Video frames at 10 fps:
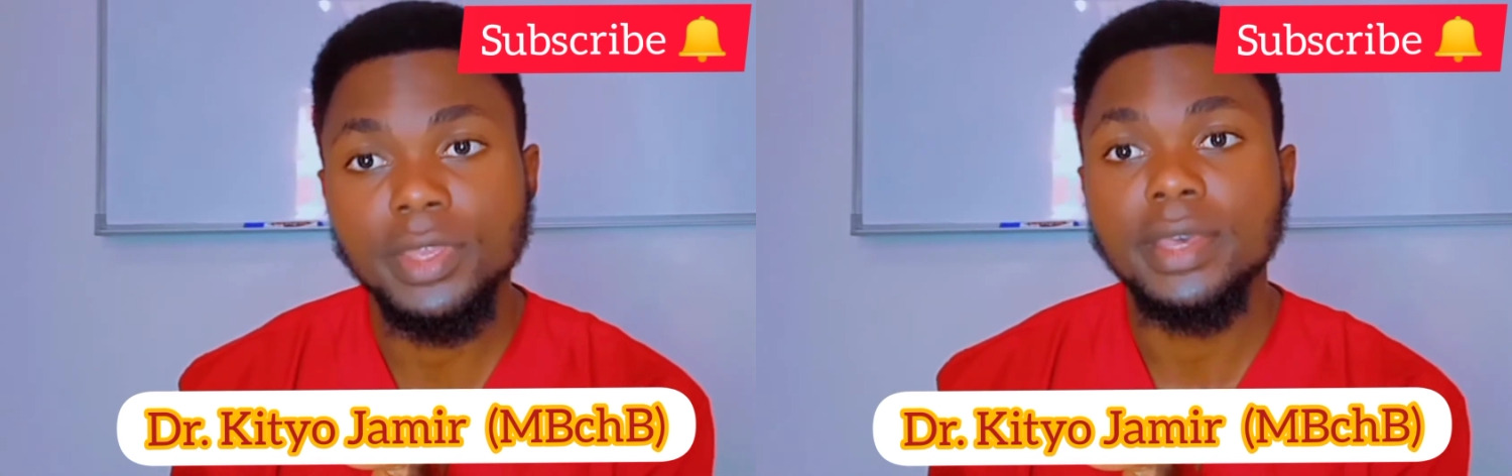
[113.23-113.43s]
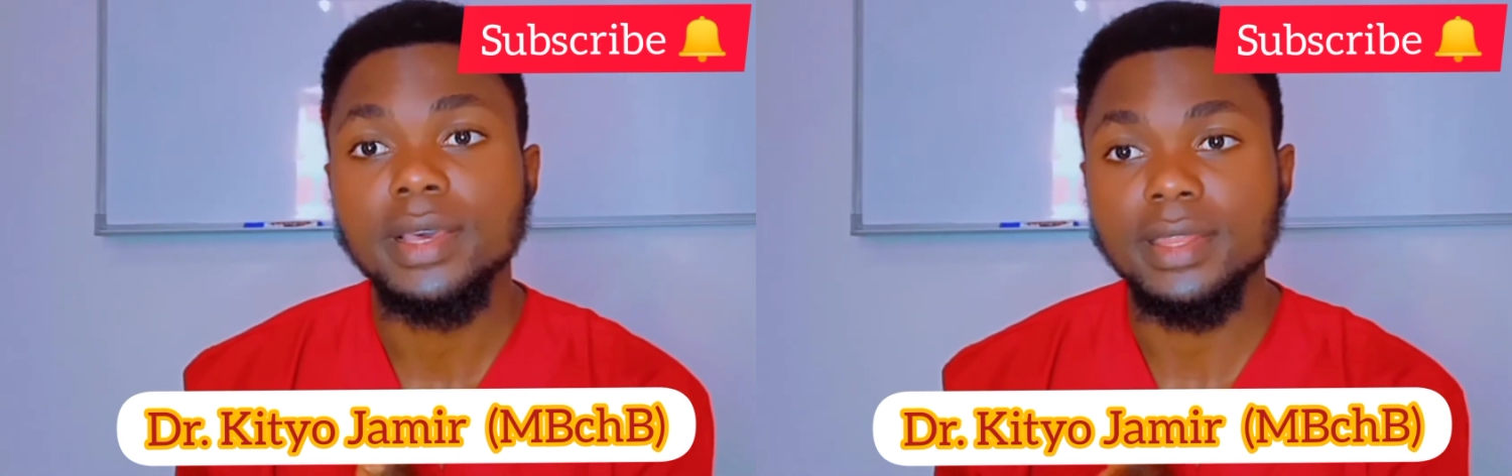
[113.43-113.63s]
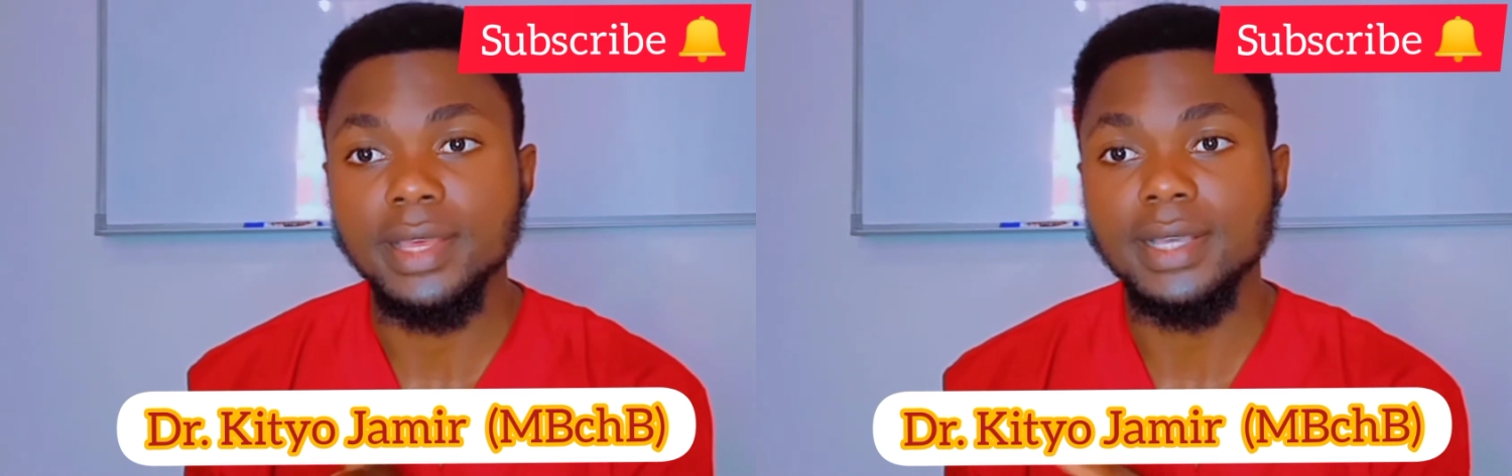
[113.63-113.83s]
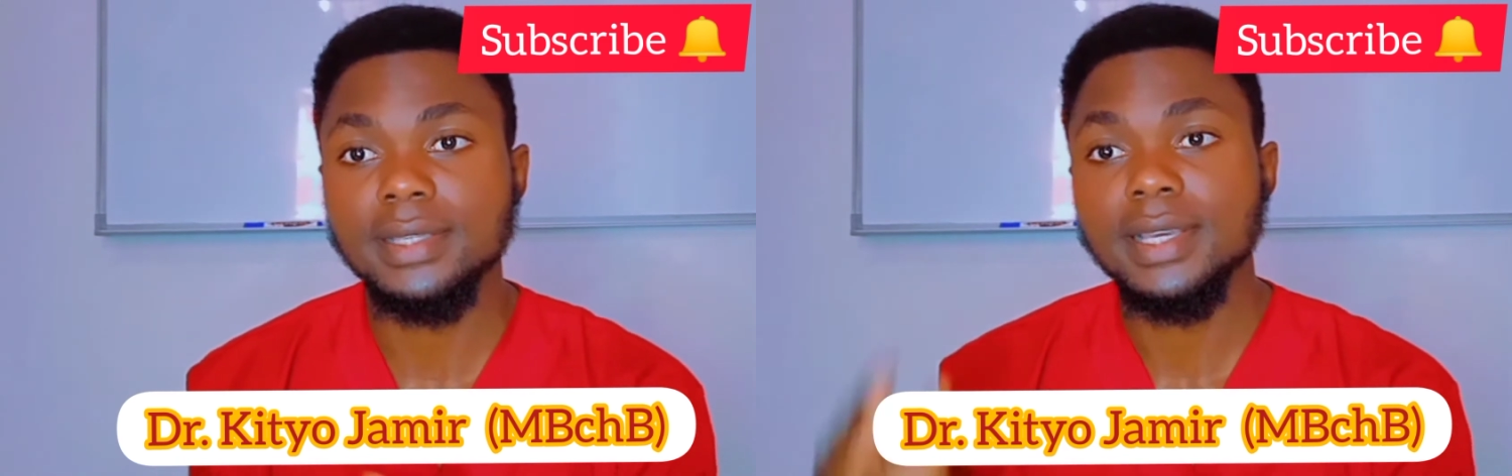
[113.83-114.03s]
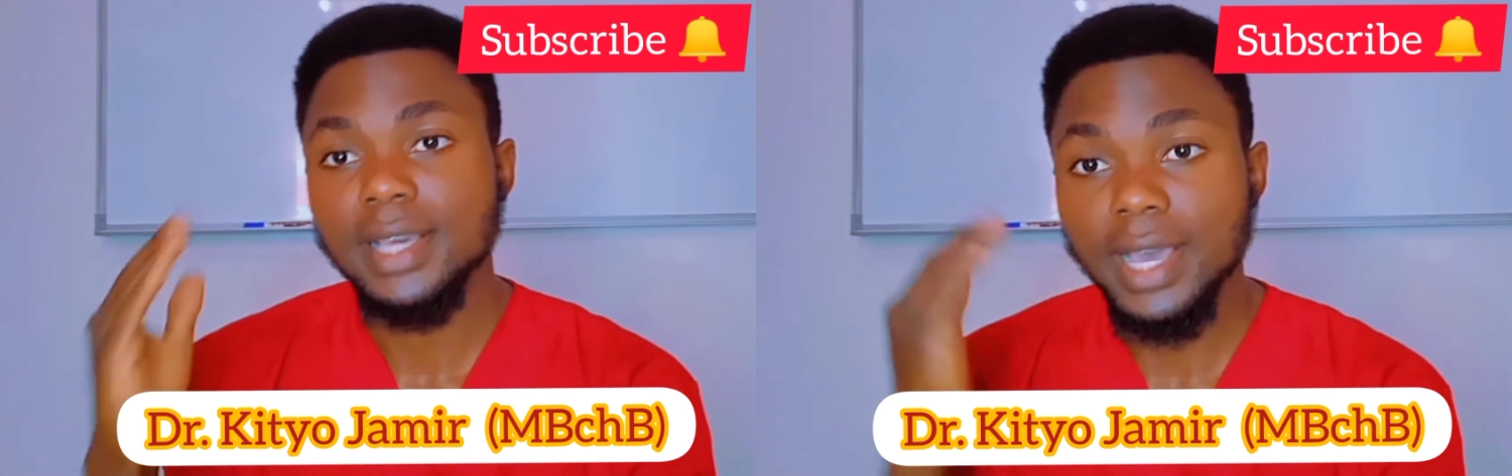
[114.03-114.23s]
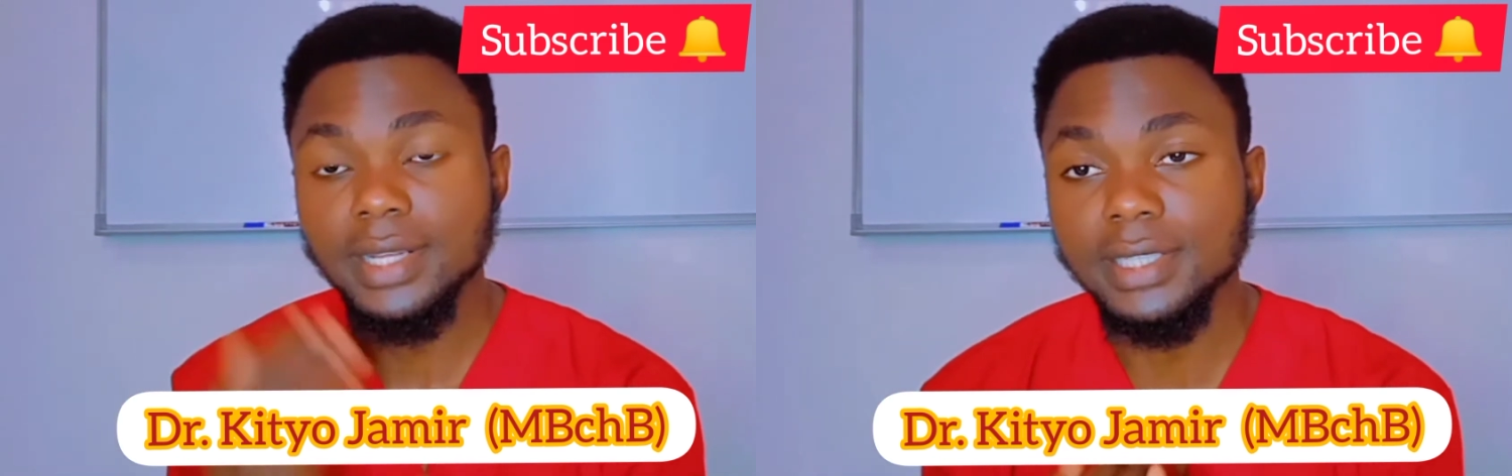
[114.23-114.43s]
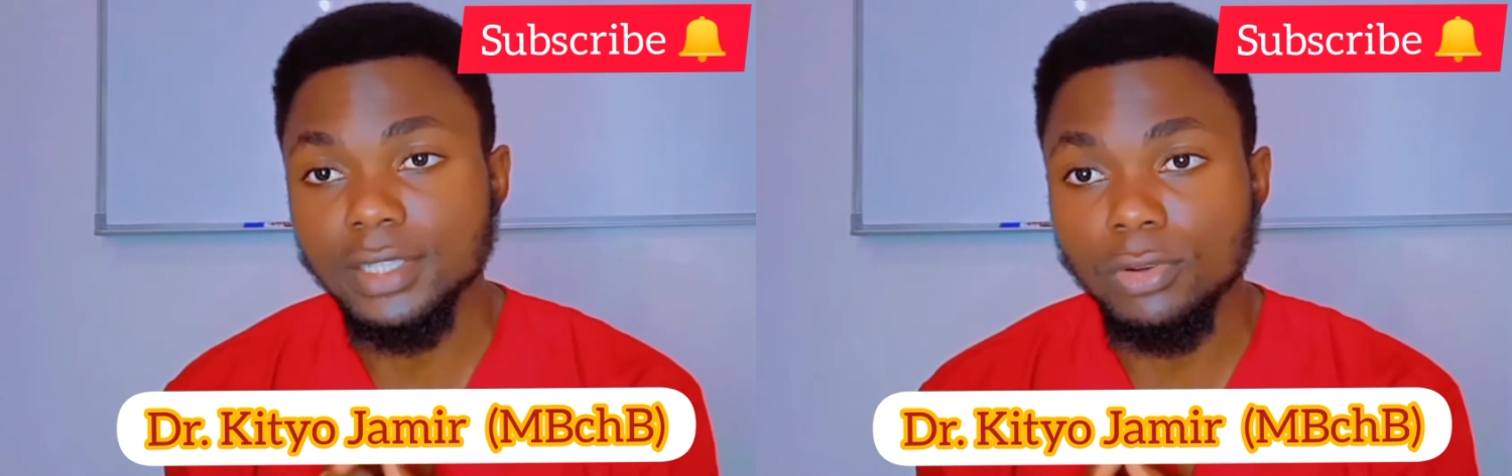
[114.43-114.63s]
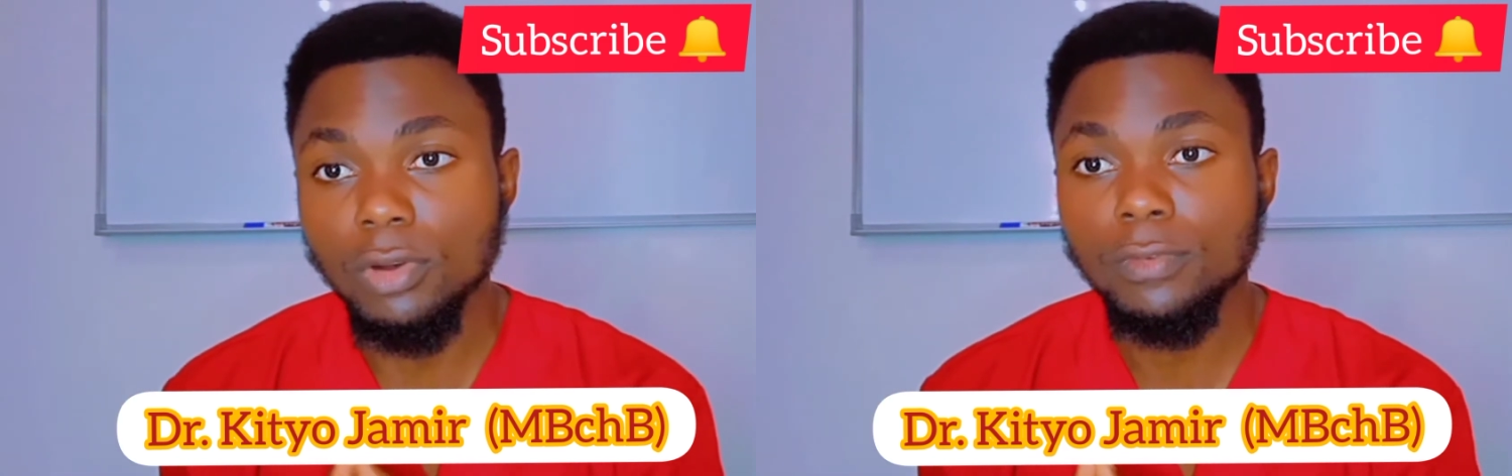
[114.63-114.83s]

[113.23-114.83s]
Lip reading: thus cutting off